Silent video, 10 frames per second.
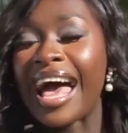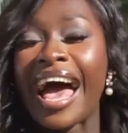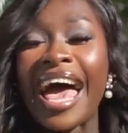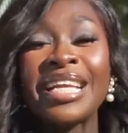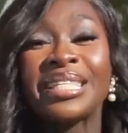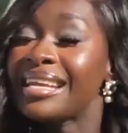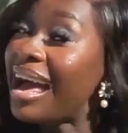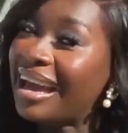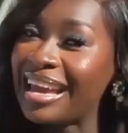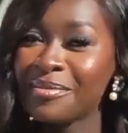And
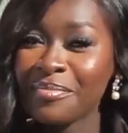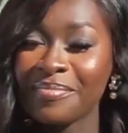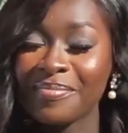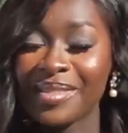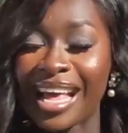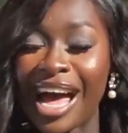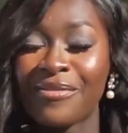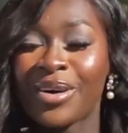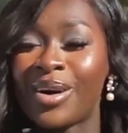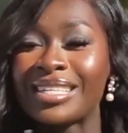tonight,
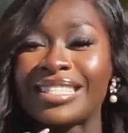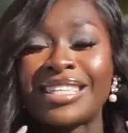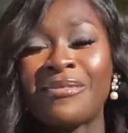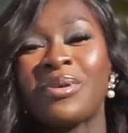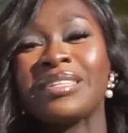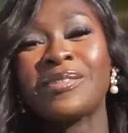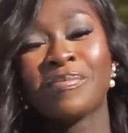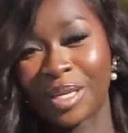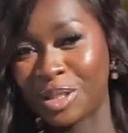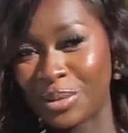I've got someone
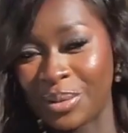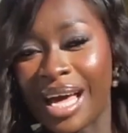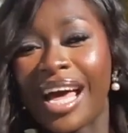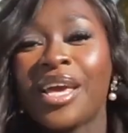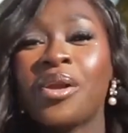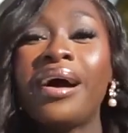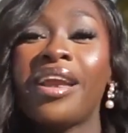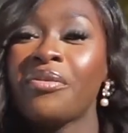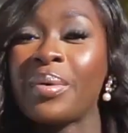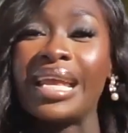special. You know, I
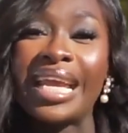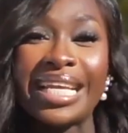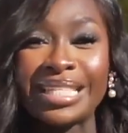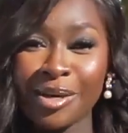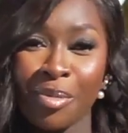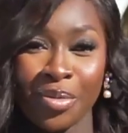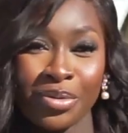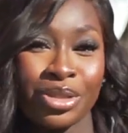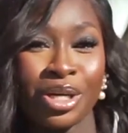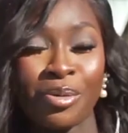love it when the ladies come on the
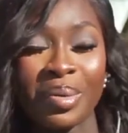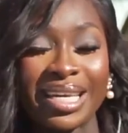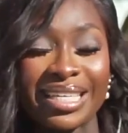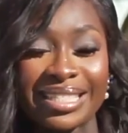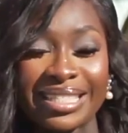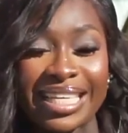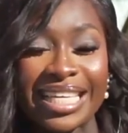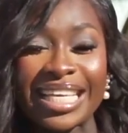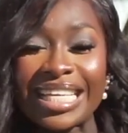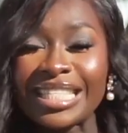show because
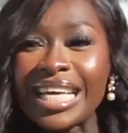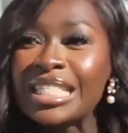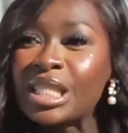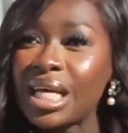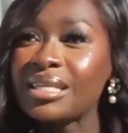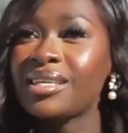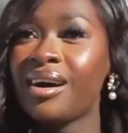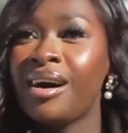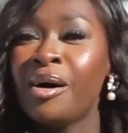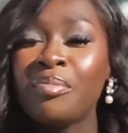it's such
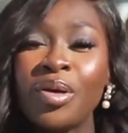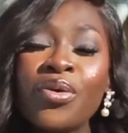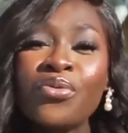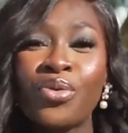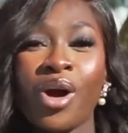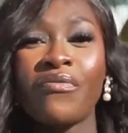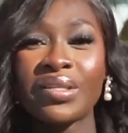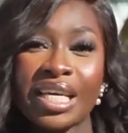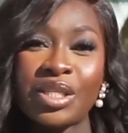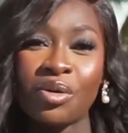a beautiful
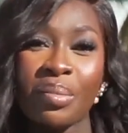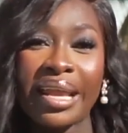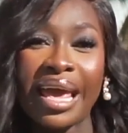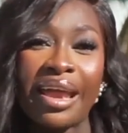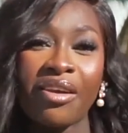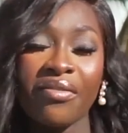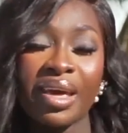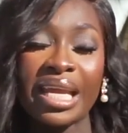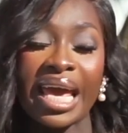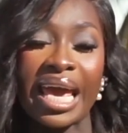conversation by the end of
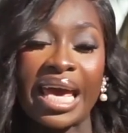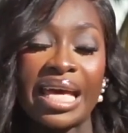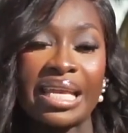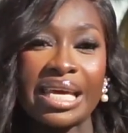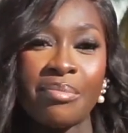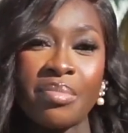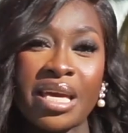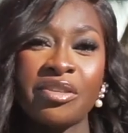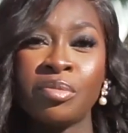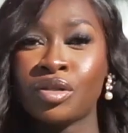it. And it
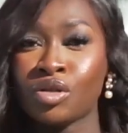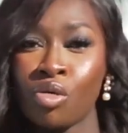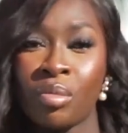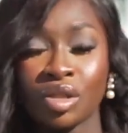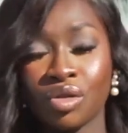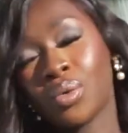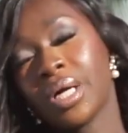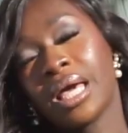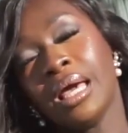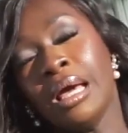gives me so much joy.